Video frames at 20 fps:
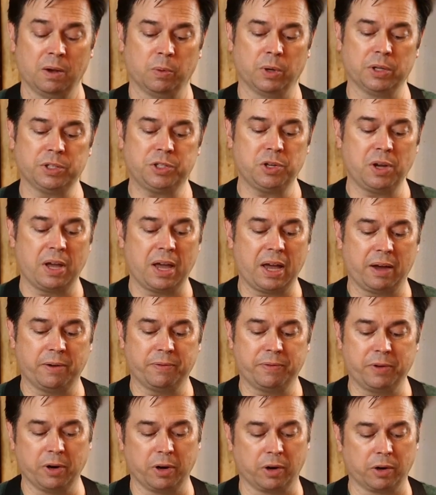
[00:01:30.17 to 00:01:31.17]
Once you
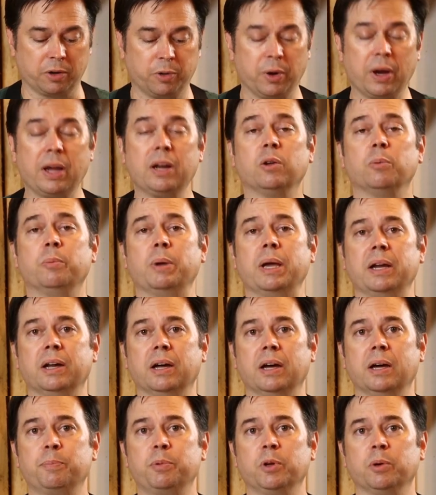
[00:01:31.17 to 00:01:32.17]
have your cradle made
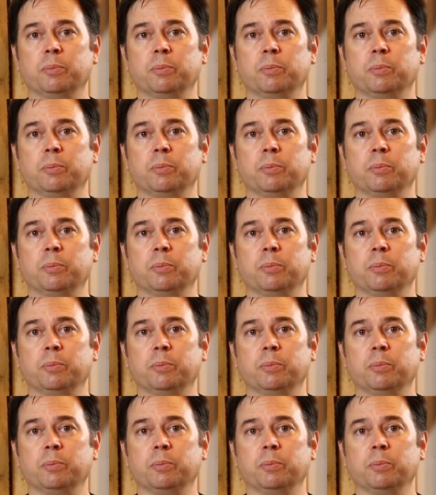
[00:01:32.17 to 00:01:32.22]
up,